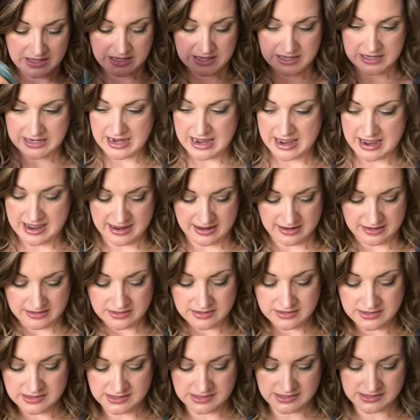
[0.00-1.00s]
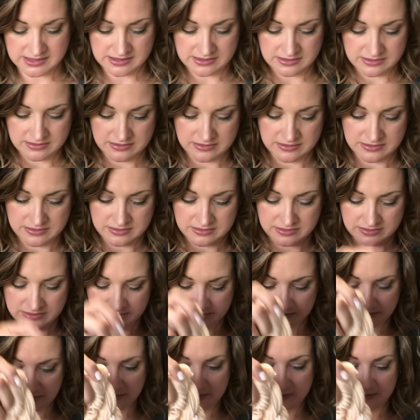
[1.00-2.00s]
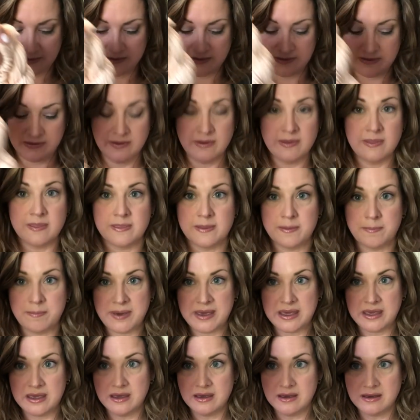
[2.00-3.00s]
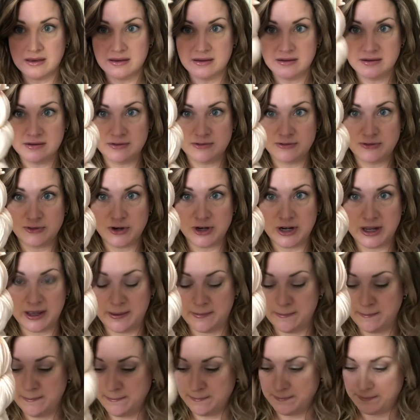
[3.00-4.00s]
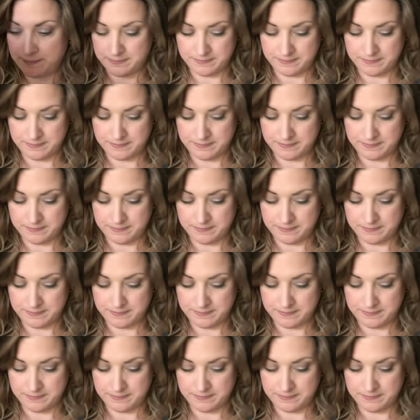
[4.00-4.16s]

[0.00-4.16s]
It has the pink for him.